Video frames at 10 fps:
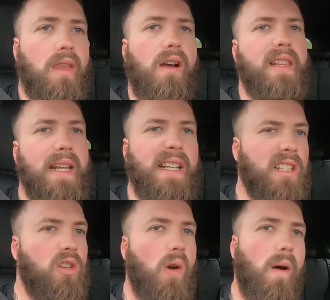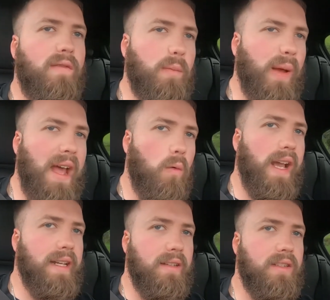I think there's no other better
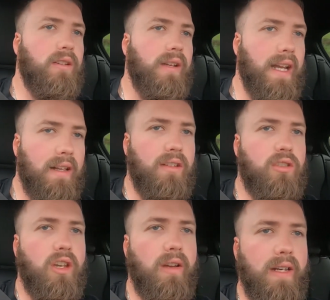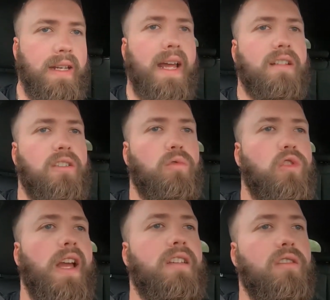way than doing that than turning the actual
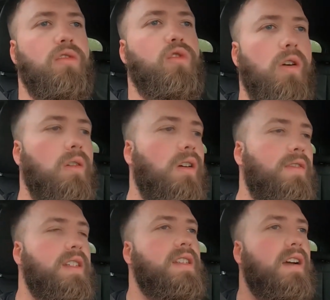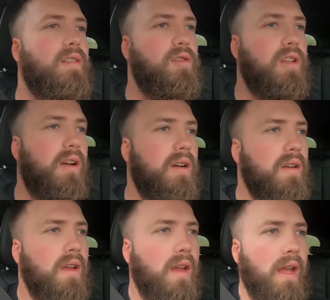traction control off itself. So
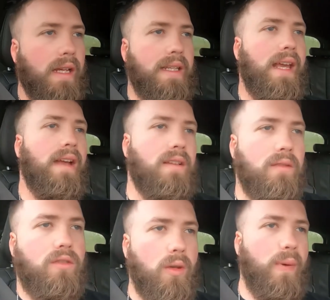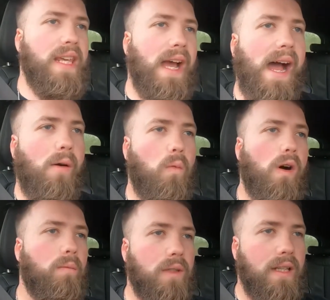yeah, to be at
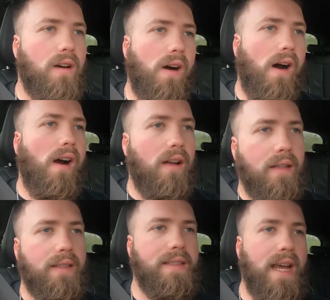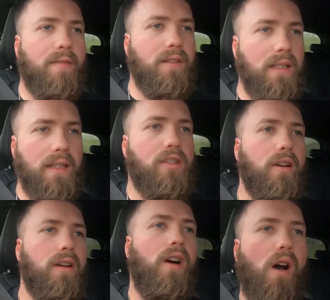one with the car, definitely
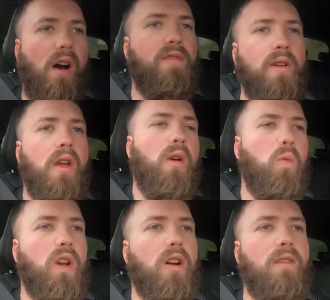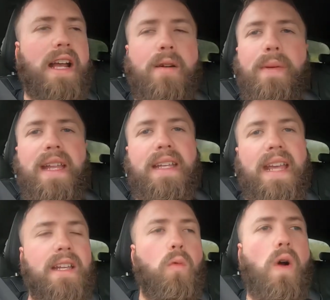turn it off. Would I recommend it
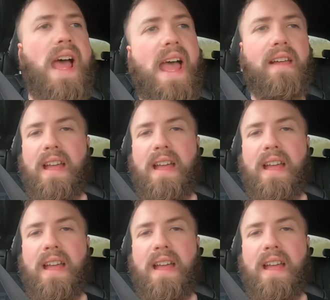in the wet?